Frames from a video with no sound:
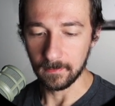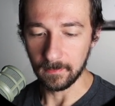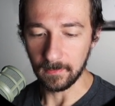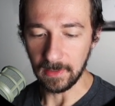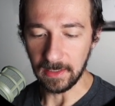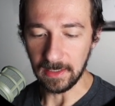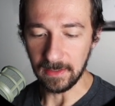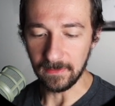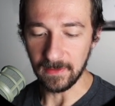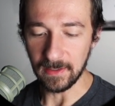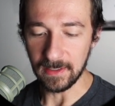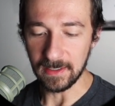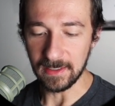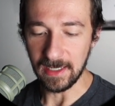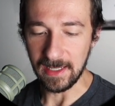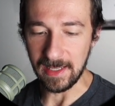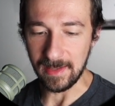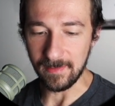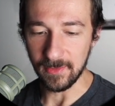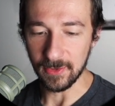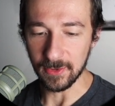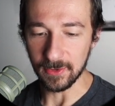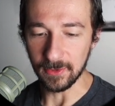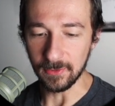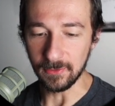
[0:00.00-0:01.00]
And then
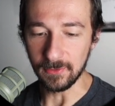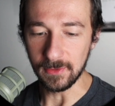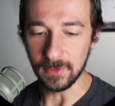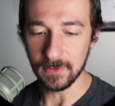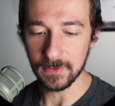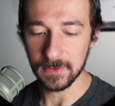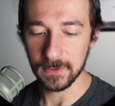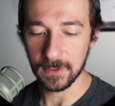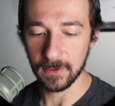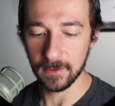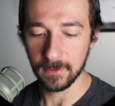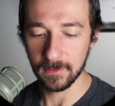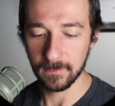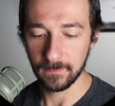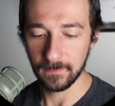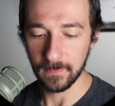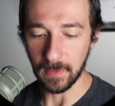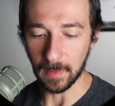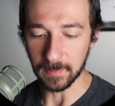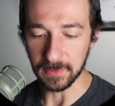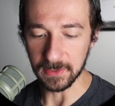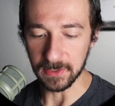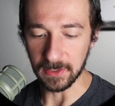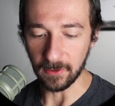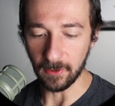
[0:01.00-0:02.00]
name your new user.
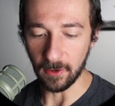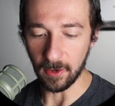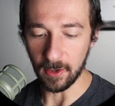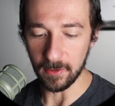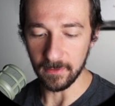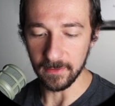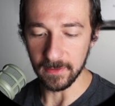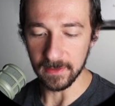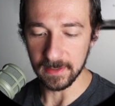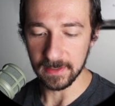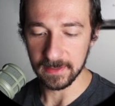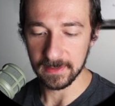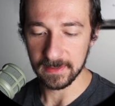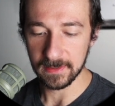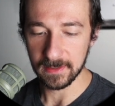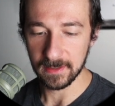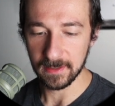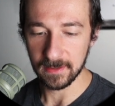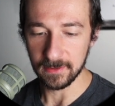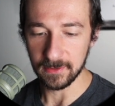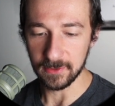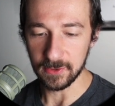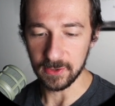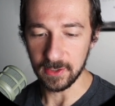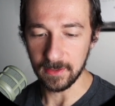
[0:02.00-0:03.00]
I'm just going to call this
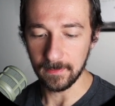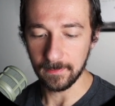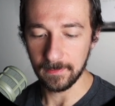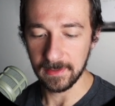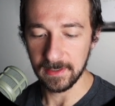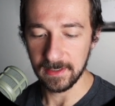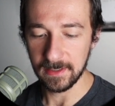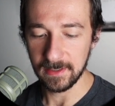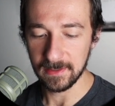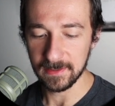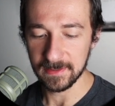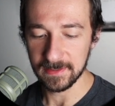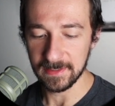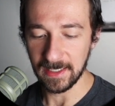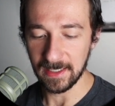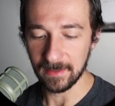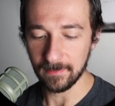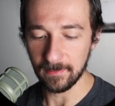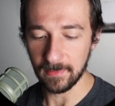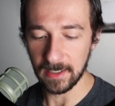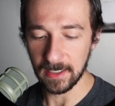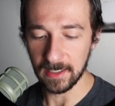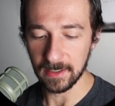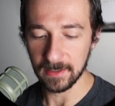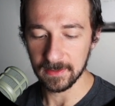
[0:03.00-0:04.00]
GP
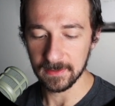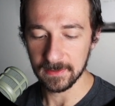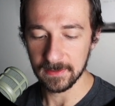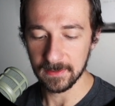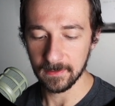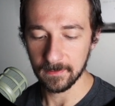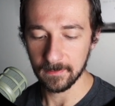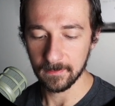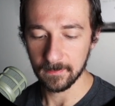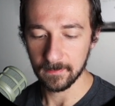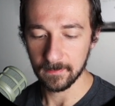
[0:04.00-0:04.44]
Sandbox.